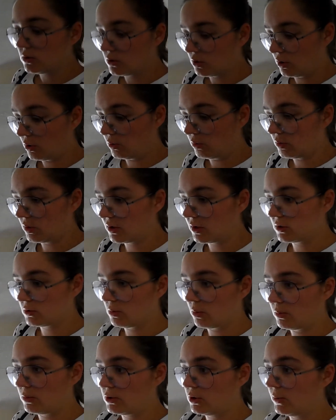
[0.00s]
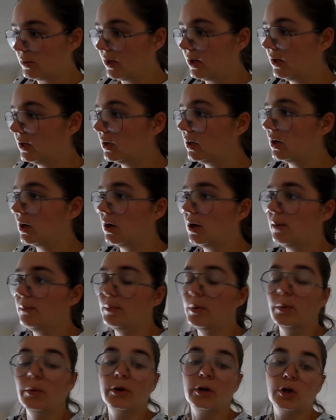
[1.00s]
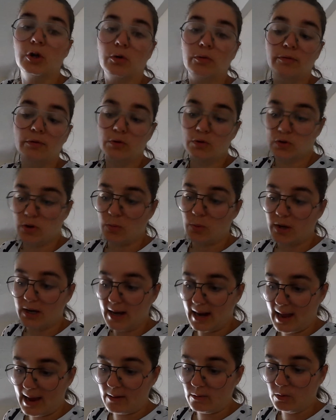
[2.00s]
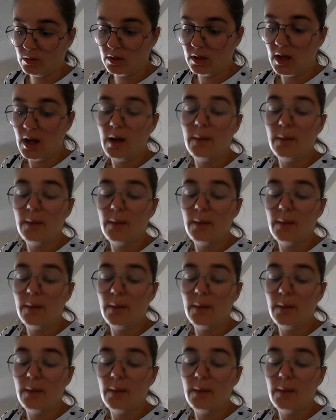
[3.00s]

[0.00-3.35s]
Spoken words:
So that's what we're doing. But we're gonna go view somewhere now.